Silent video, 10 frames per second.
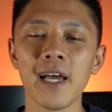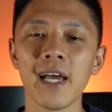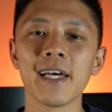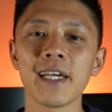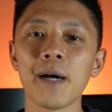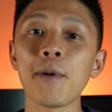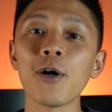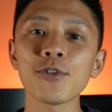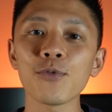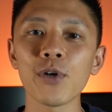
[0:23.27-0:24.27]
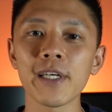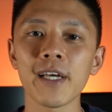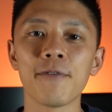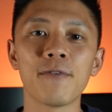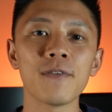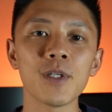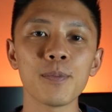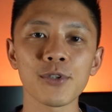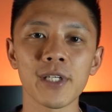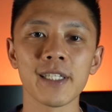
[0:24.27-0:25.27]
And I'm also running a
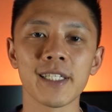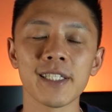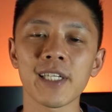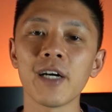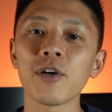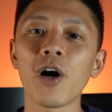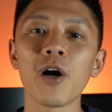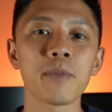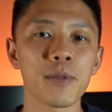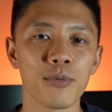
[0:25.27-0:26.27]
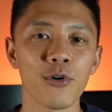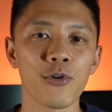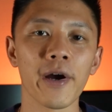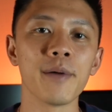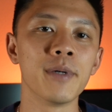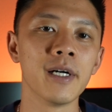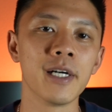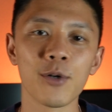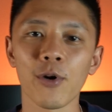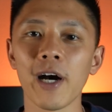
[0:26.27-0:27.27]
50% discount on my program
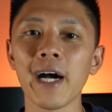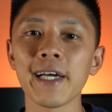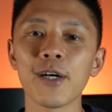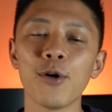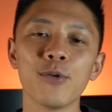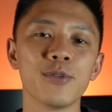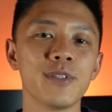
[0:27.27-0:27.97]
where I go